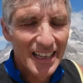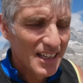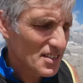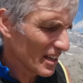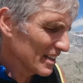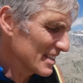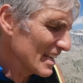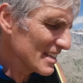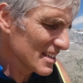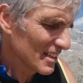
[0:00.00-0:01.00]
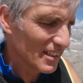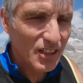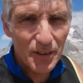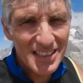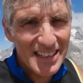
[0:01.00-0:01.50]
See, I did
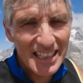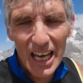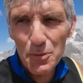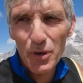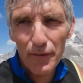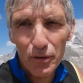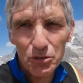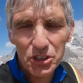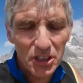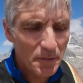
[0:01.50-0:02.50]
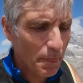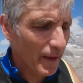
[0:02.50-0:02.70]
the Cape Wrath Ultra,